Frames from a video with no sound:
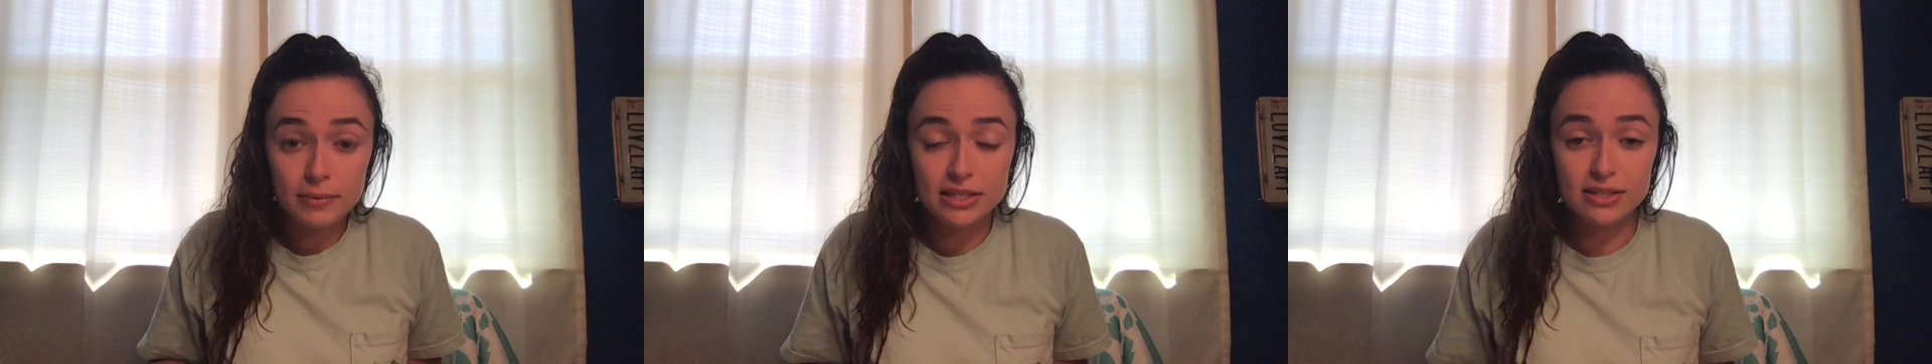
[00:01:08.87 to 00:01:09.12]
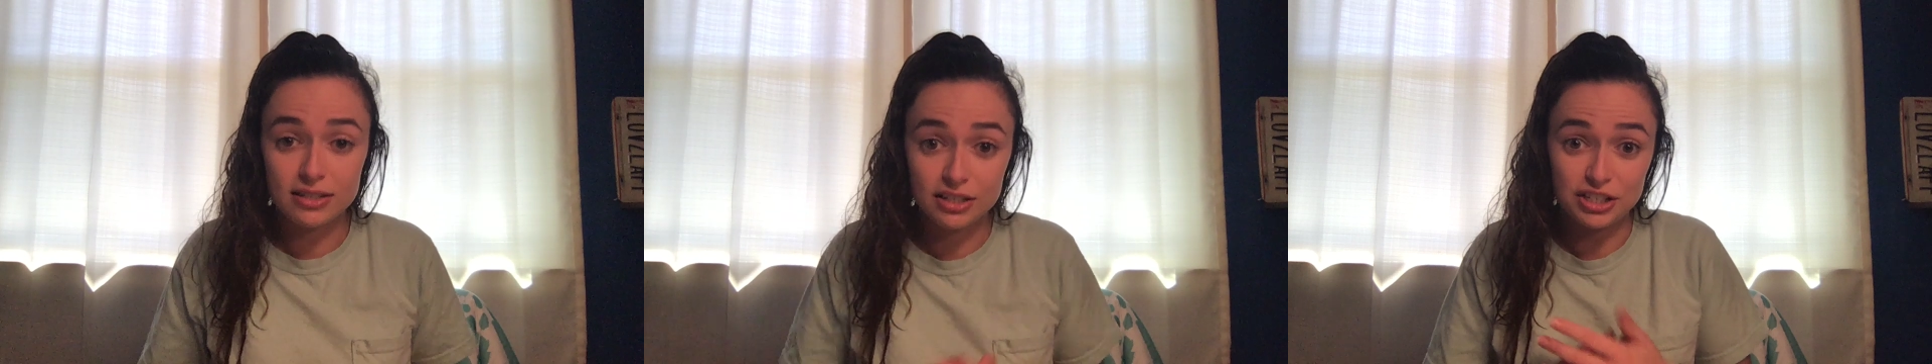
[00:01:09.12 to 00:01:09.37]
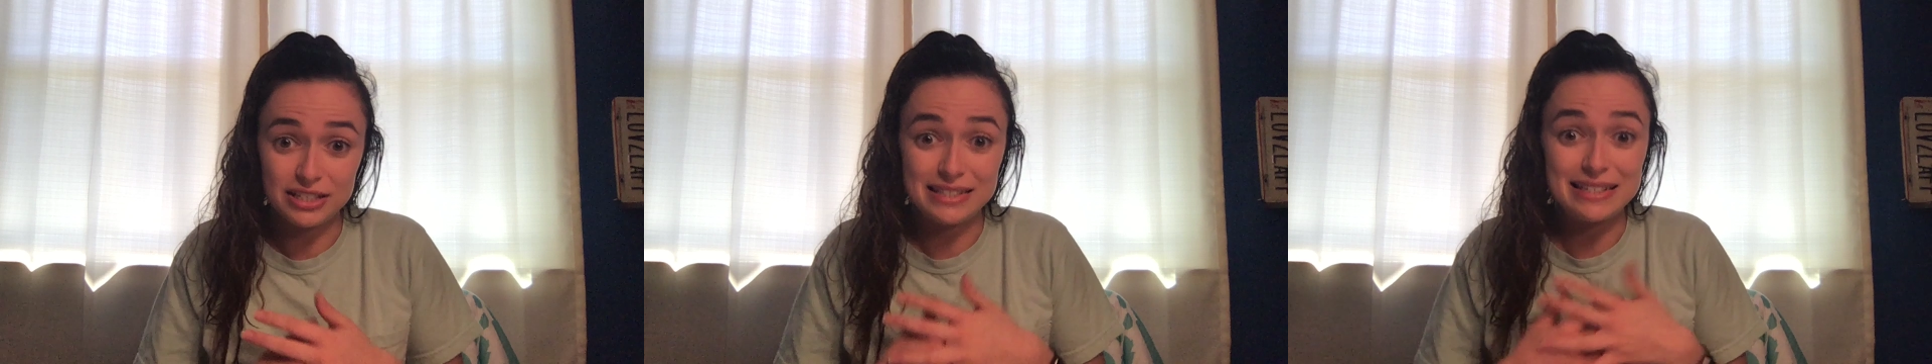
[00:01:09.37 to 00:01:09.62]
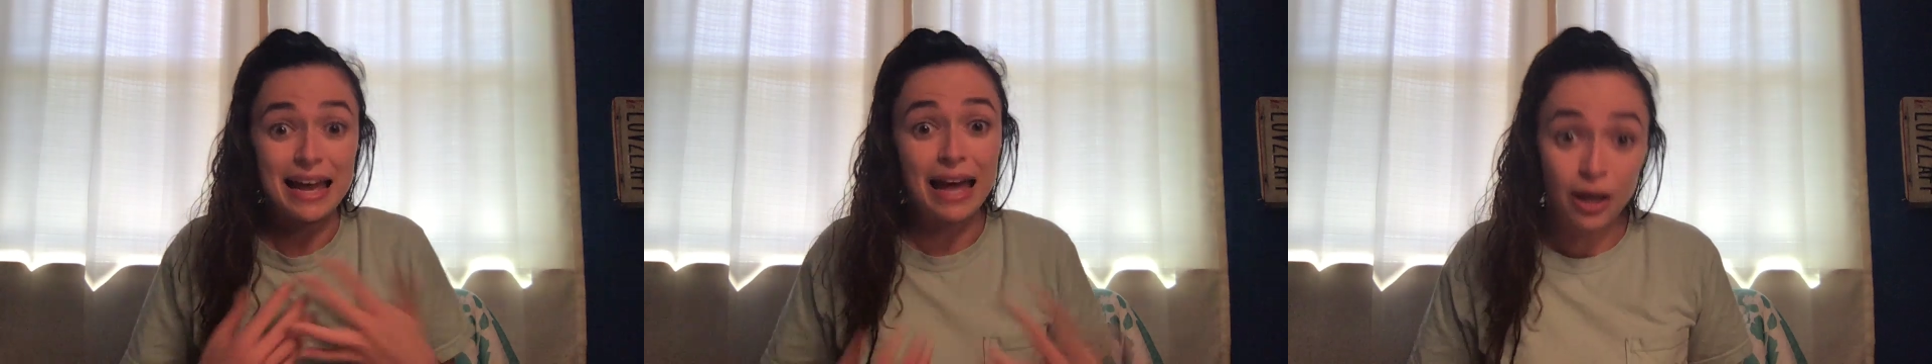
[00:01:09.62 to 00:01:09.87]
means to just
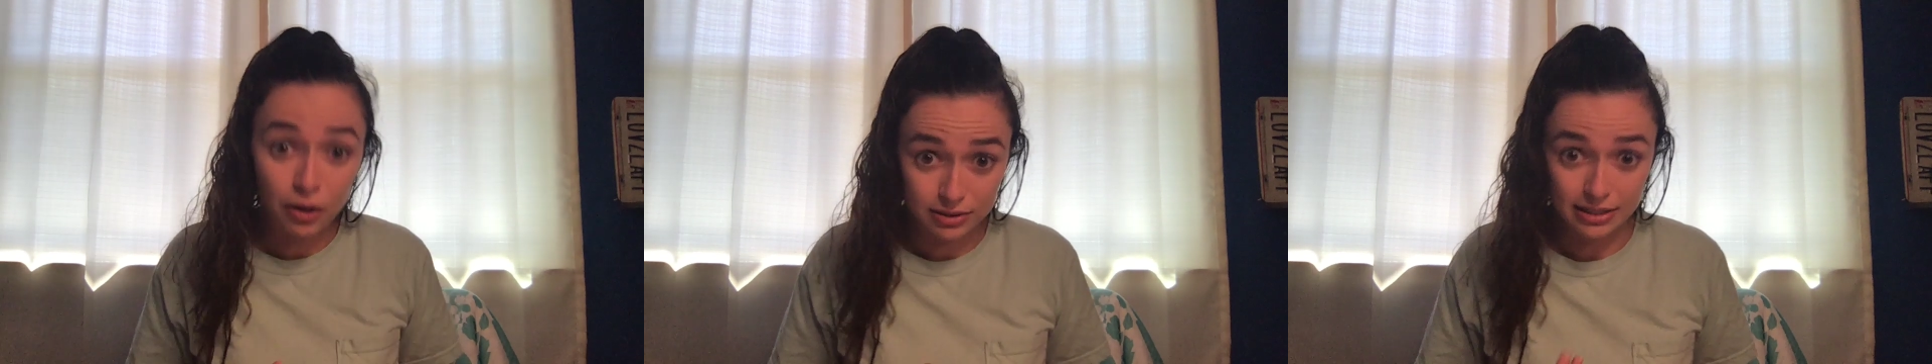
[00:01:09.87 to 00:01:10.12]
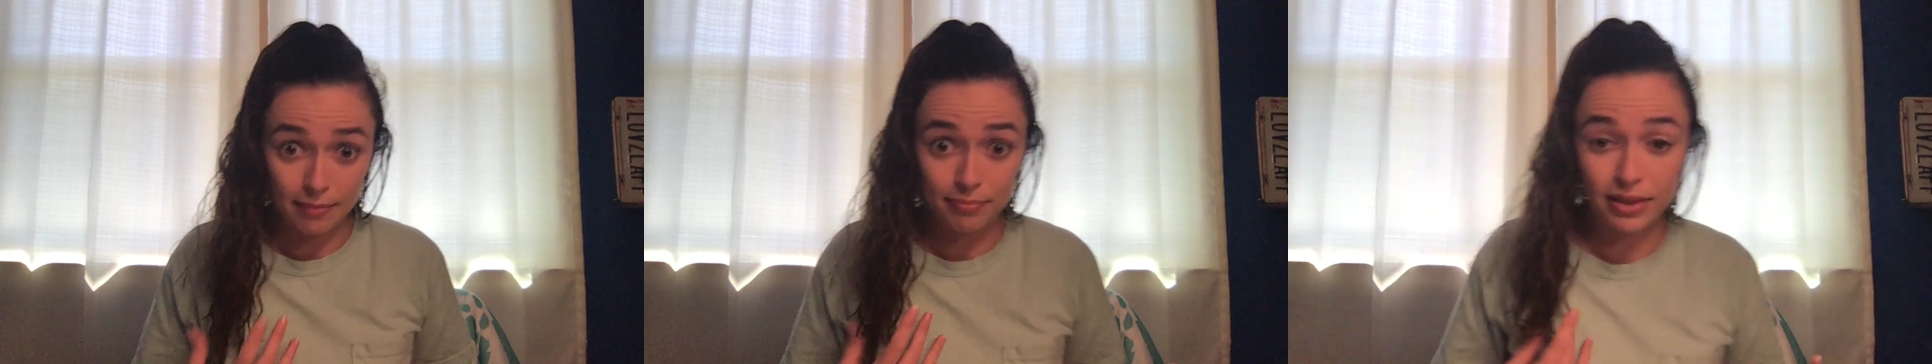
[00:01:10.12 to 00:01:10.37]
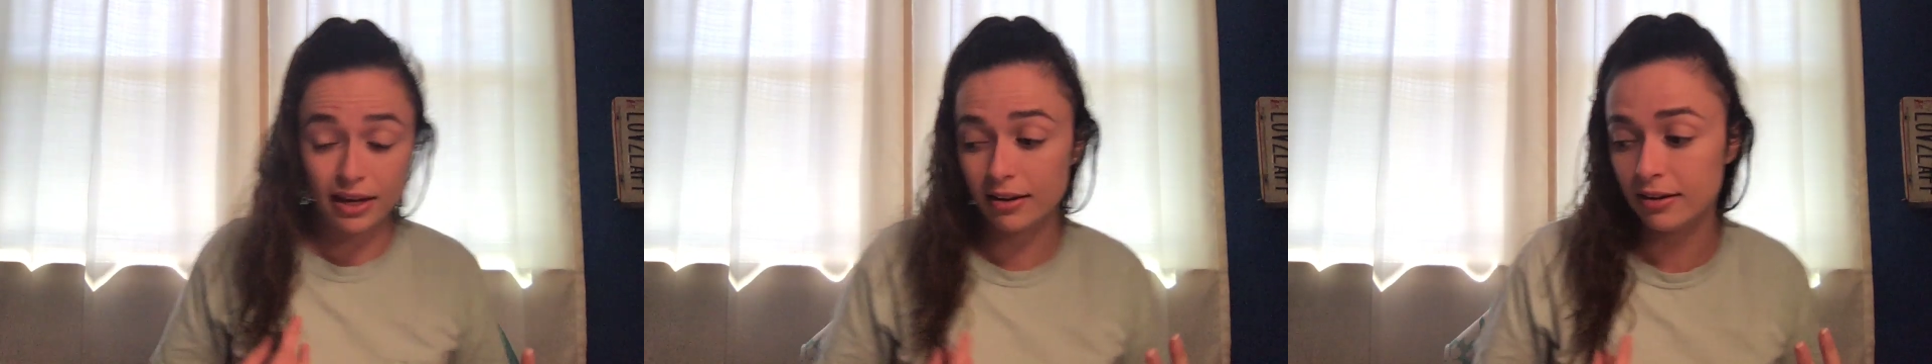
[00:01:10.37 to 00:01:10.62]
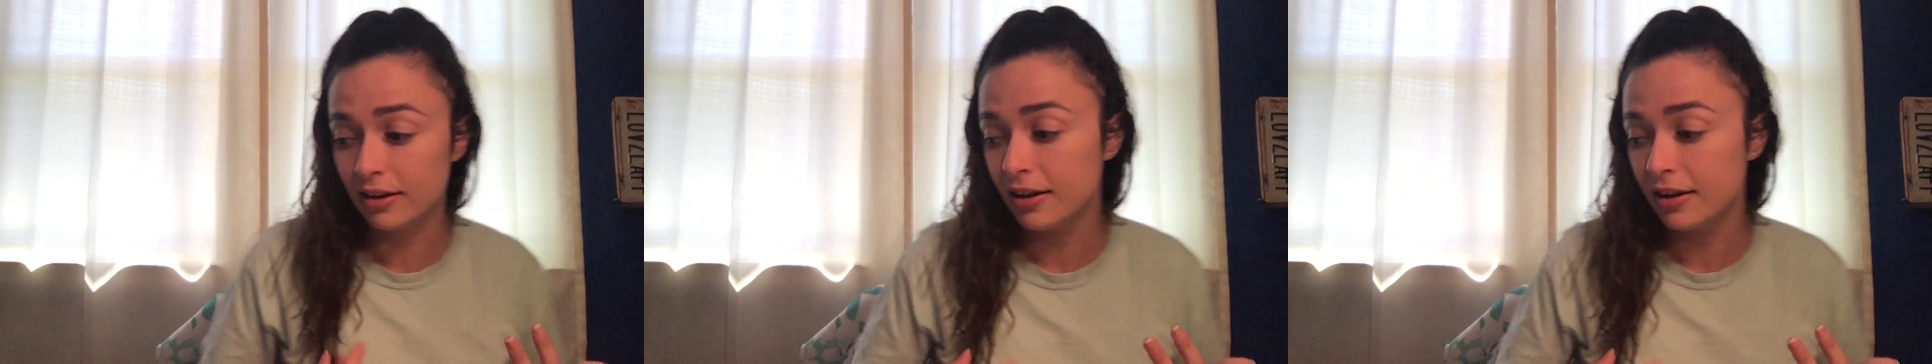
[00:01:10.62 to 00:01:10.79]
tell something,